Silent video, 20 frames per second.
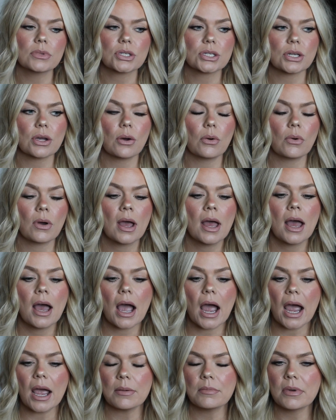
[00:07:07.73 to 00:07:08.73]
So
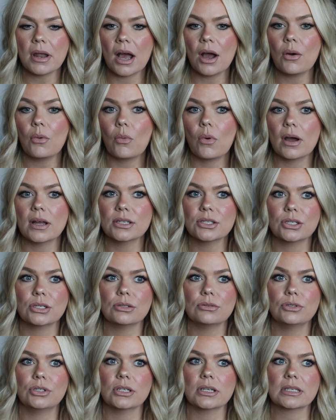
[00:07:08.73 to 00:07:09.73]
I'm not one
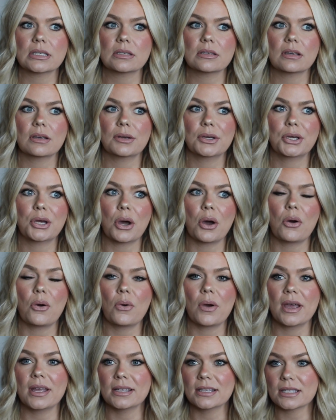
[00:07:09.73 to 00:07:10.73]
to just
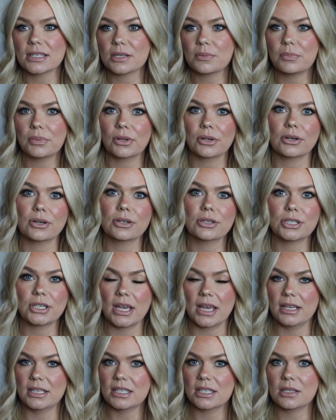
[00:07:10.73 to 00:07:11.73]
go and splurge
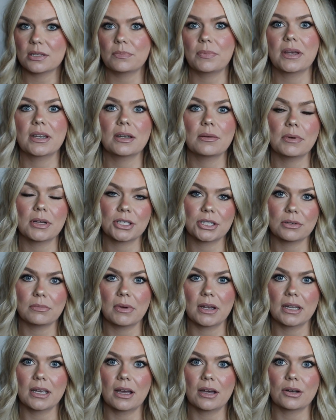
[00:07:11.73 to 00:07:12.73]
and spend a bunch of
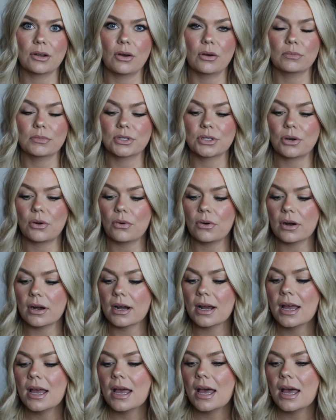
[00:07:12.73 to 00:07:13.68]
money on home decor.